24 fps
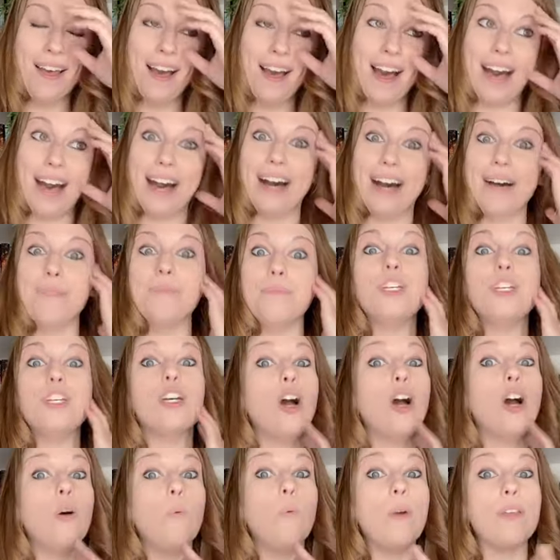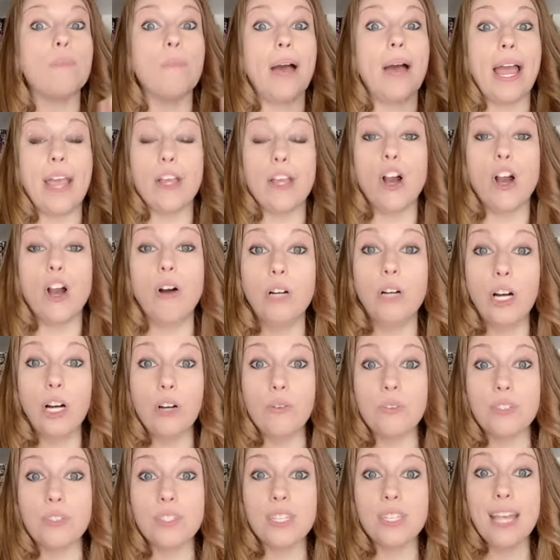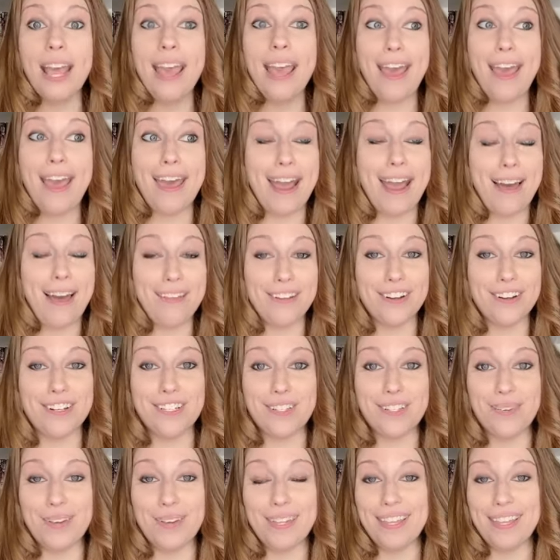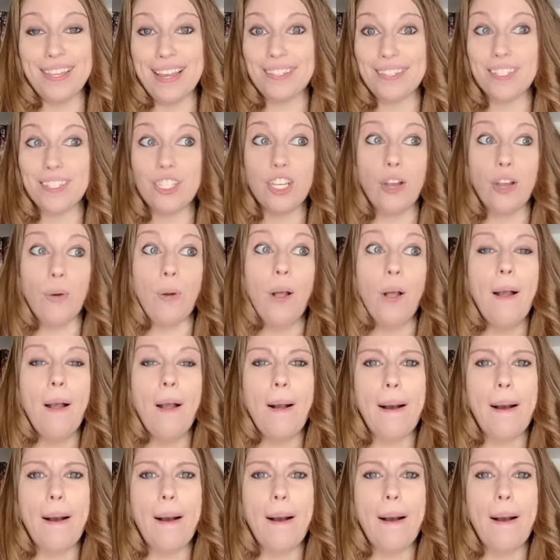um, to go with my co-hosts and how they're doing things. So.